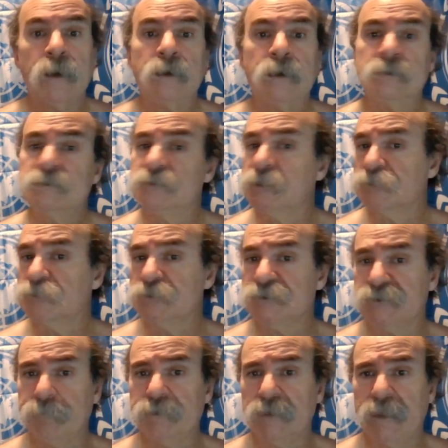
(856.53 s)
such as
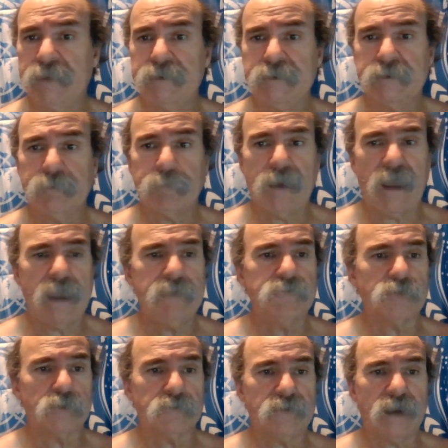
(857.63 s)
simulating the
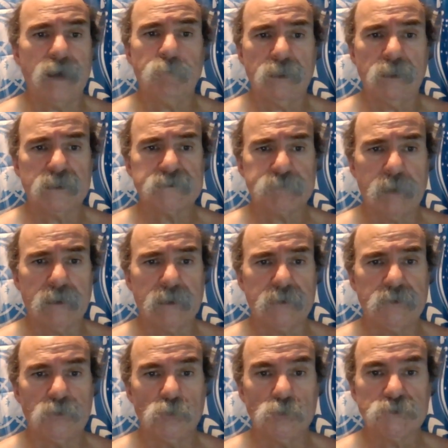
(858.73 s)
behavior of complex
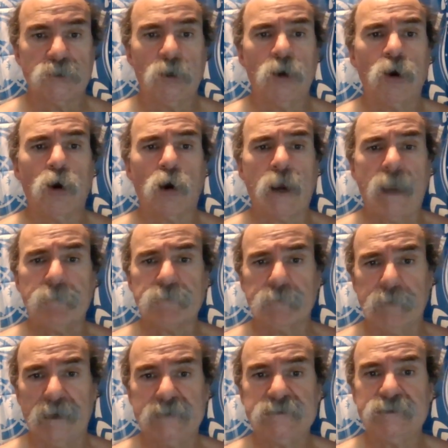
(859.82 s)
molecules or
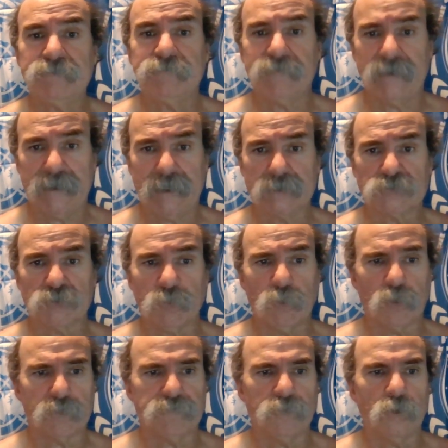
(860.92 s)
optimizing financial
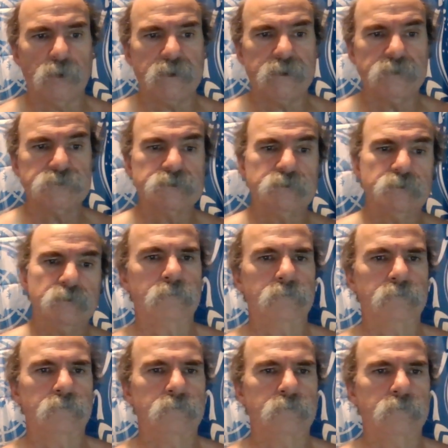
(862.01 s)
portfolios.
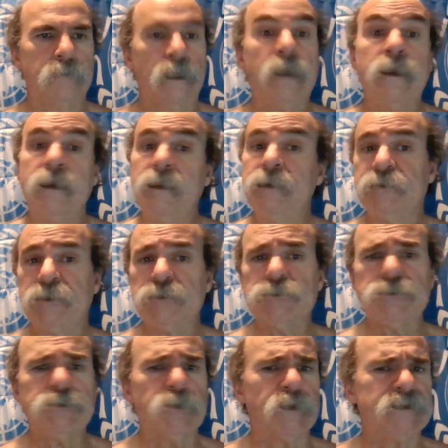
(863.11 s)
In
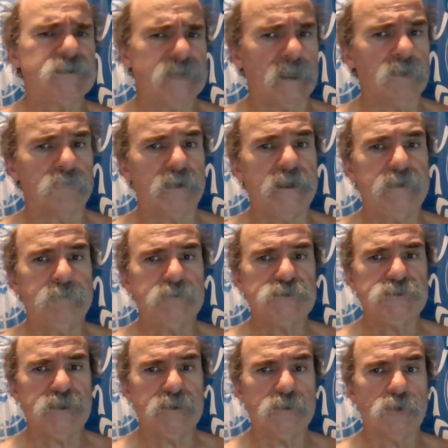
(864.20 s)
addition to accelerating
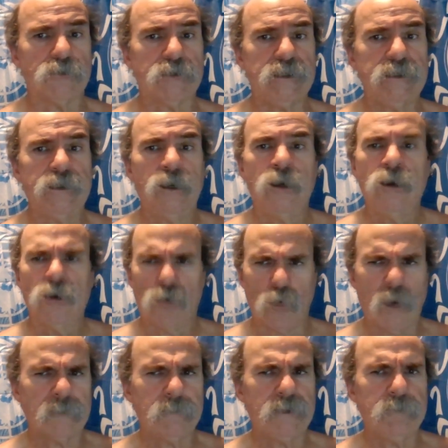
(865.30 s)
machine learning,
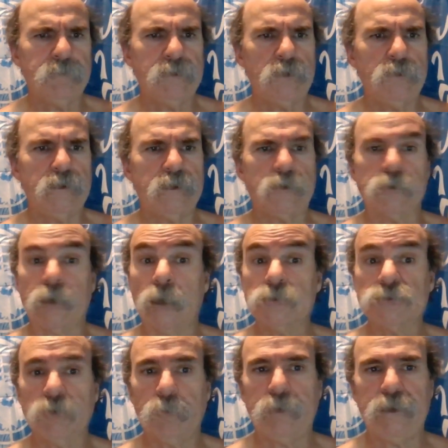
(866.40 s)
quantum computing could
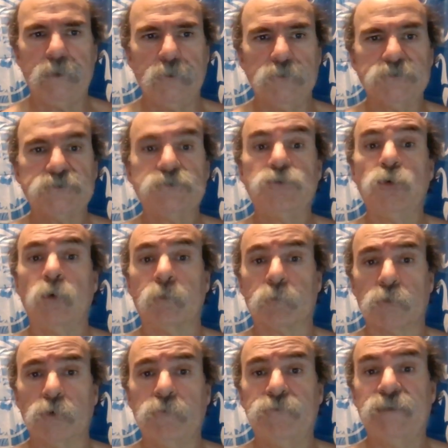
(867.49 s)
also be used to
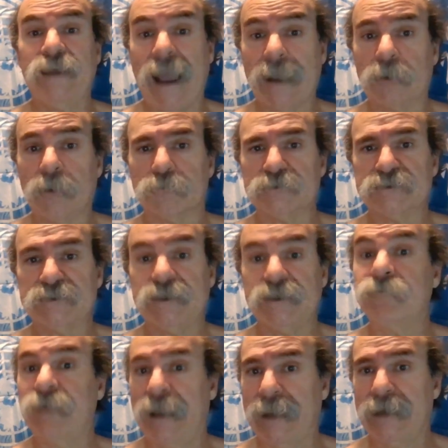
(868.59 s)
improve the accuracy
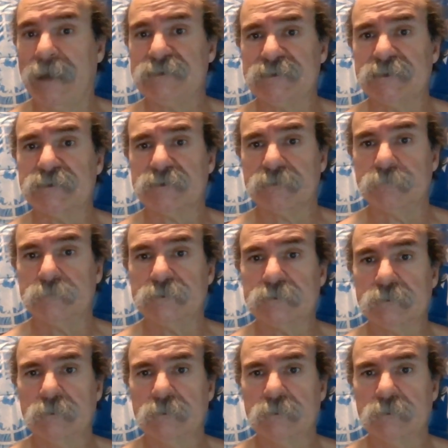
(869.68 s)
of AI systems.